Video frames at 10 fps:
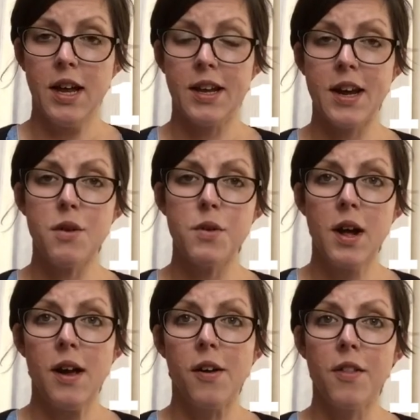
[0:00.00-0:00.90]
Now,
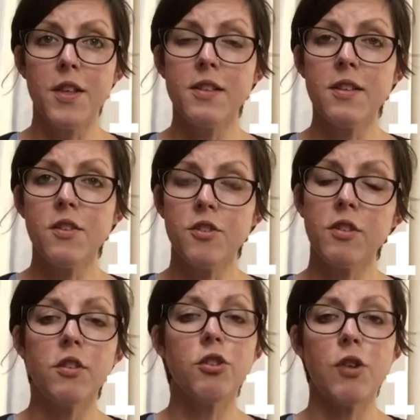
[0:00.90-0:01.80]
this isn't
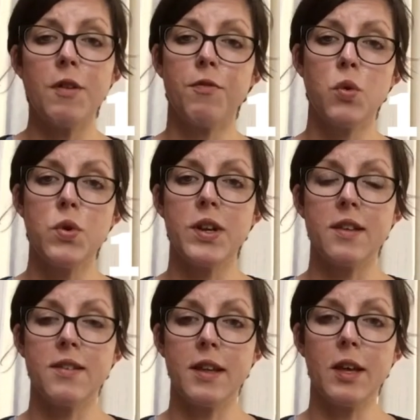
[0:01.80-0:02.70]
just as straightforward
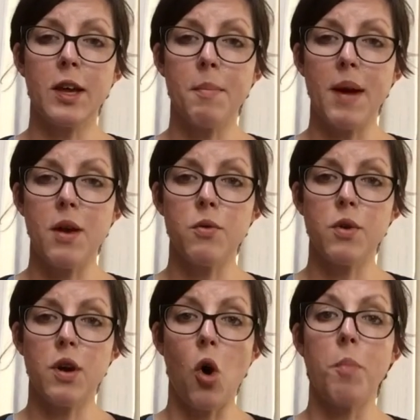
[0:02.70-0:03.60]
as thinking
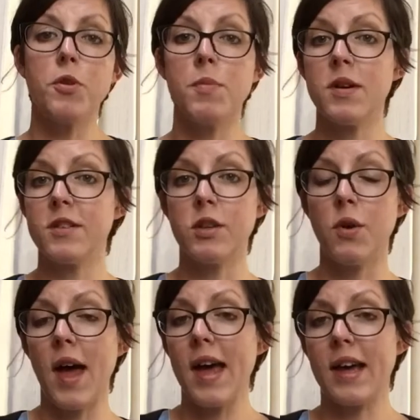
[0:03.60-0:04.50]
about optimizing
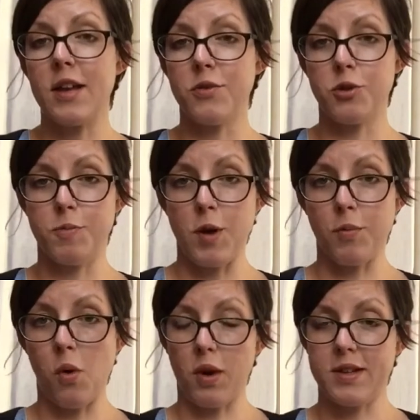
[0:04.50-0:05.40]
your egg and your
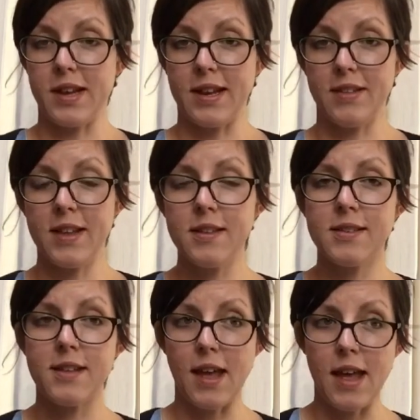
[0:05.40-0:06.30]
sperm quality.
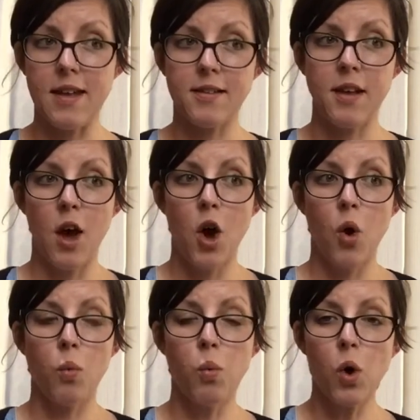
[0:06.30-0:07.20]
This is
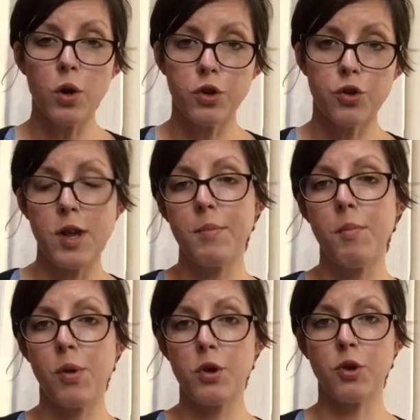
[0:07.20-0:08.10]
what
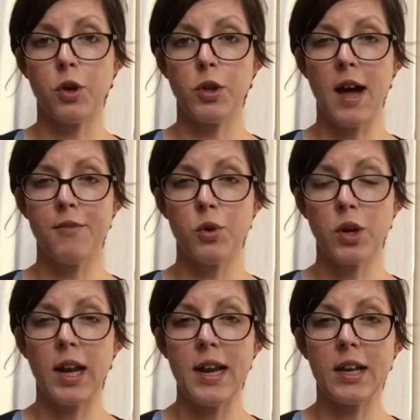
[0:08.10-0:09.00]
treatment protocol have your
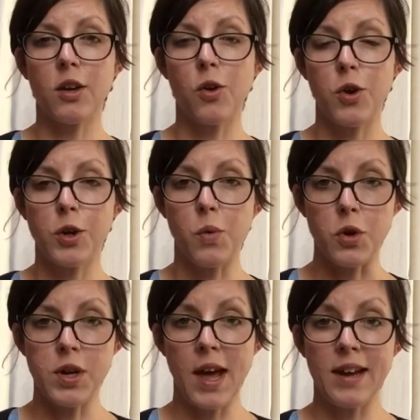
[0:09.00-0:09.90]
clinic got you
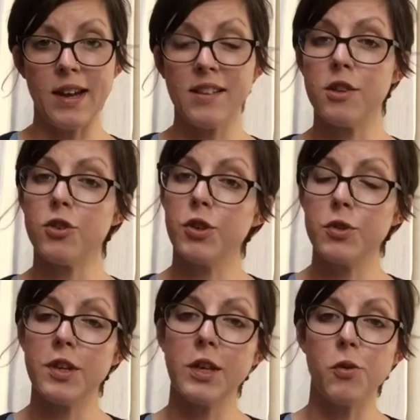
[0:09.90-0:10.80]
on, and is it
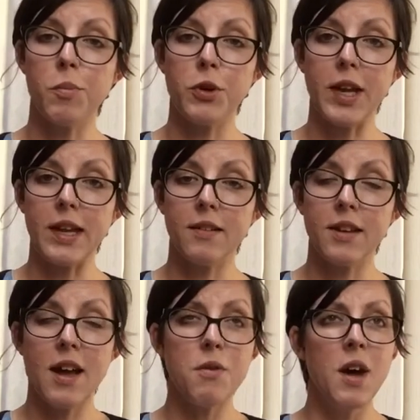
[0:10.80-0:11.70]
suiting your body?
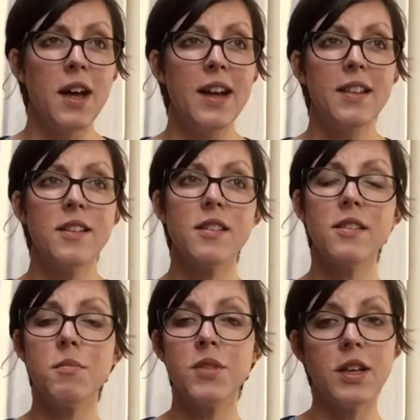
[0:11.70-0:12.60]
Now, this is
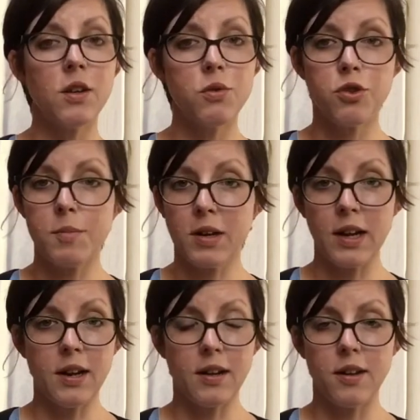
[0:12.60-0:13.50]
something your treatment
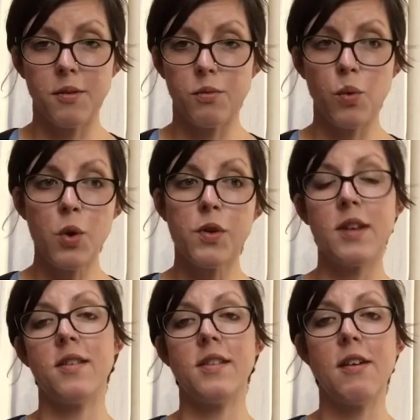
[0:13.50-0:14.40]
clinic won't
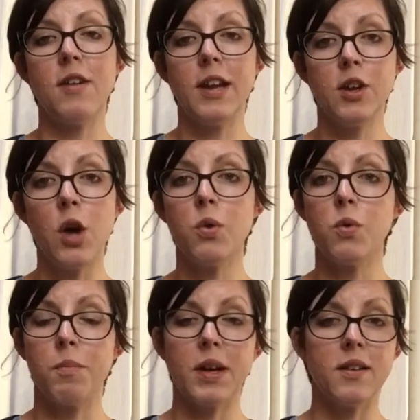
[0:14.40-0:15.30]
necessarily
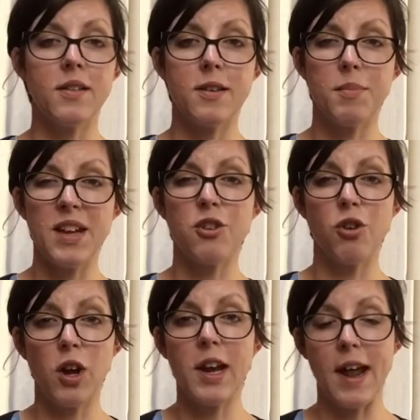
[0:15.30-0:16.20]
know because it's a bit
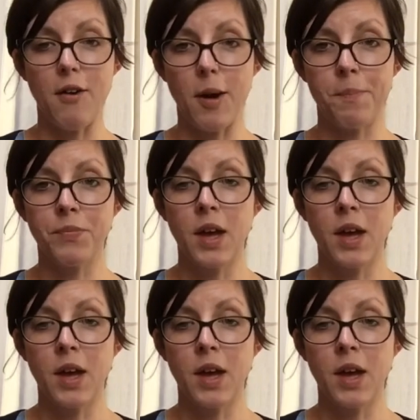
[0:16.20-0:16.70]
trial and error.